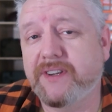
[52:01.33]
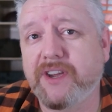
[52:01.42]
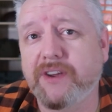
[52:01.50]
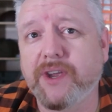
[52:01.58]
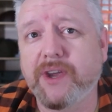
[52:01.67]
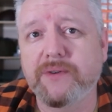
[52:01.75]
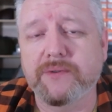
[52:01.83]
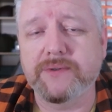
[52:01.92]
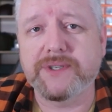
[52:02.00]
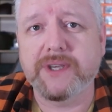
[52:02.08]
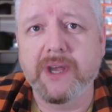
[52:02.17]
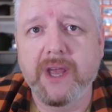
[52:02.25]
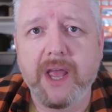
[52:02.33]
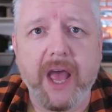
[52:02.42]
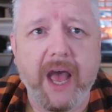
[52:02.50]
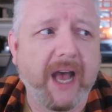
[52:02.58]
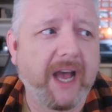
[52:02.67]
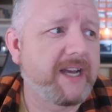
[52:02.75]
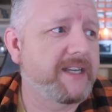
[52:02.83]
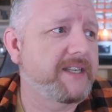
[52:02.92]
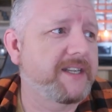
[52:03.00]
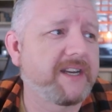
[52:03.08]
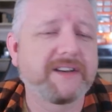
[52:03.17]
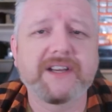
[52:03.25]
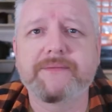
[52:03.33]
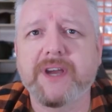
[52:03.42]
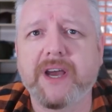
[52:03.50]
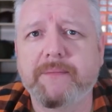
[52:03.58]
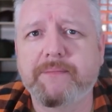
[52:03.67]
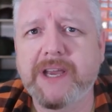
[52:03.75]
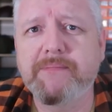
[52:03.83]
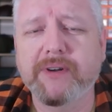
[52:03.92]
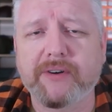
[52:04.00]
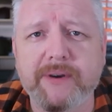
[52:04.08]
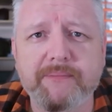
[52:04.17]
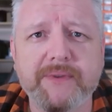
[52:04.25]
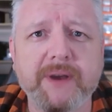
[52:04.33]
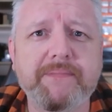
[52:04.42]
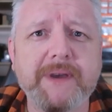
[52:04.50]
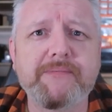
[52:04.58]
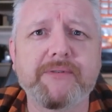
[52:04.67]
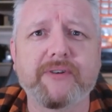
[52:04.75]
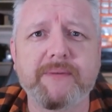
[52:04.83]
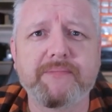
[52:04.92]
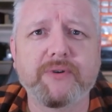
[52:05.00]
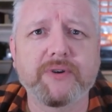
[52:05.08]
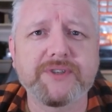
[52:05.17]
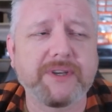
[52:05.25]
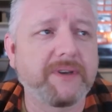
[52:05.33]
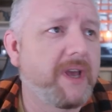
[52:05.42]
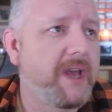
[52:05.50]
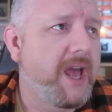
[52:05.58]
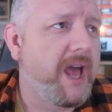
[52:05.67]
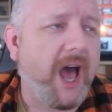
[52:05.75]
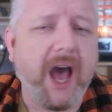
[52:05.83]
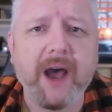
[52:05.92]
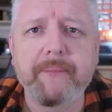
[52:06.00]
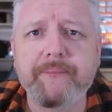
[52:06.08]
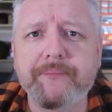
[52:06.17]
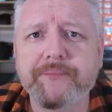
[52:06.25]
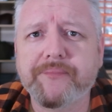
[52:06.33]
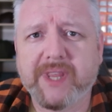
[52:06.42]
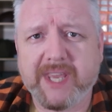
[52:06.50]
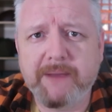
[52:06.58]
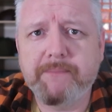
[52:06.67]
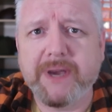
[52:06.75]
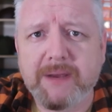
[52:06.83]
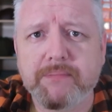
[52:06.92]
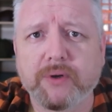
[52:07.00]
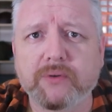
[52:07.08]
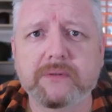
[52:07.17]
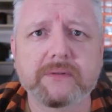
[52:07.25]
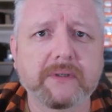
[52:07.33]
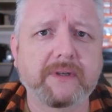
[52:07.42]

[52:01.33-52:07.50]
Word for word: that you use. Uh, people are uh, people are important. Um, keep people.